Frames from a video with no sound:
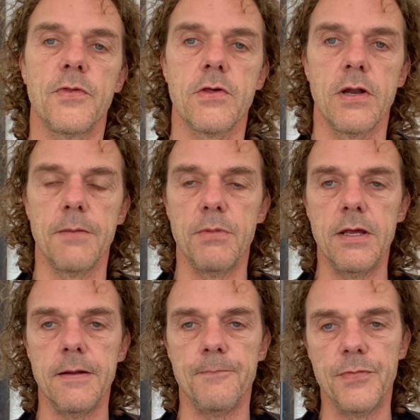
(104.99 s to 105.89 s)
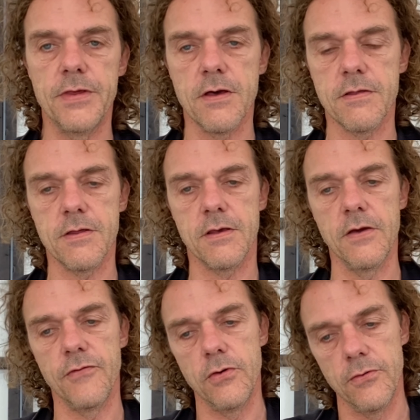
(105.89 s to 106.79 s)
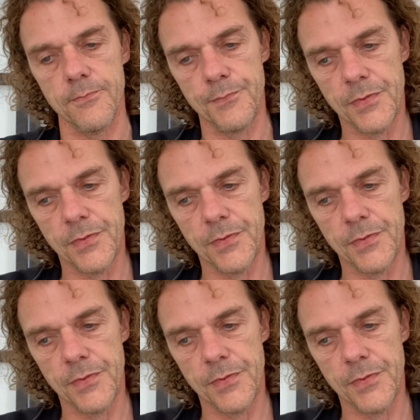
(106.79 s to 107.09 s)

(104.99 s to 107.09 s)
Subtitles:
So let me just give you